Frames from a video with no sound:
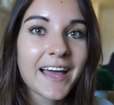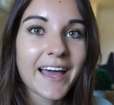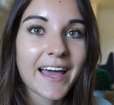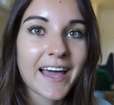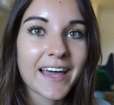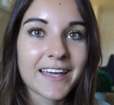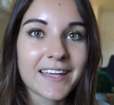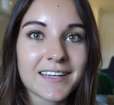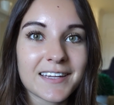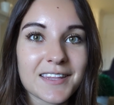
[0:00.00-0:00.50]

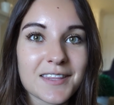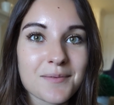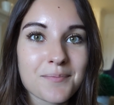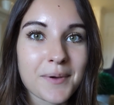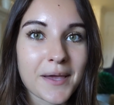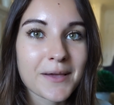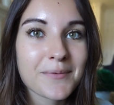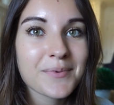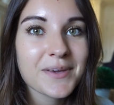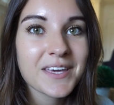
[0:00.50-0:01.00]
and the
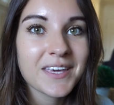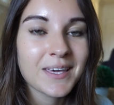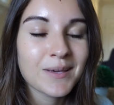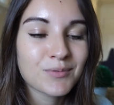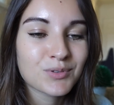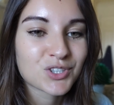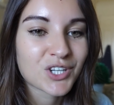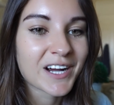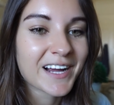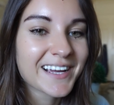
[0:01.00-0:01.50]
baby
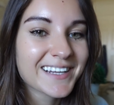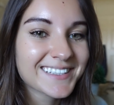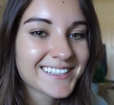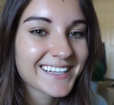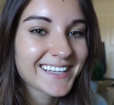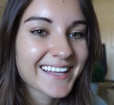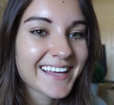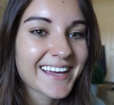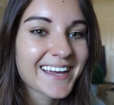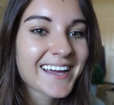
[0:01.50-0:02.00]
keeps trying
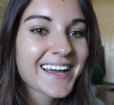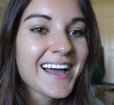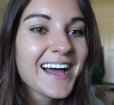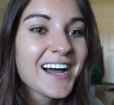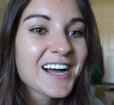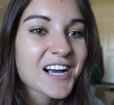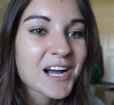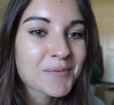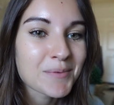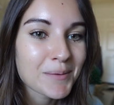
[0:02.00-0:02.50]
to like
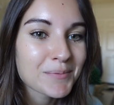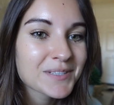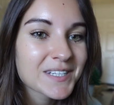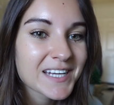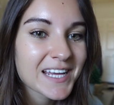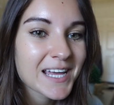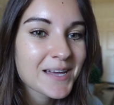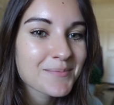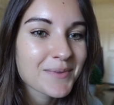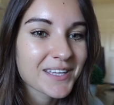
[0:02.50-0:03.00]
come up
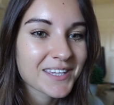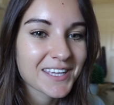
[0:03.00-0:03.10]
to him.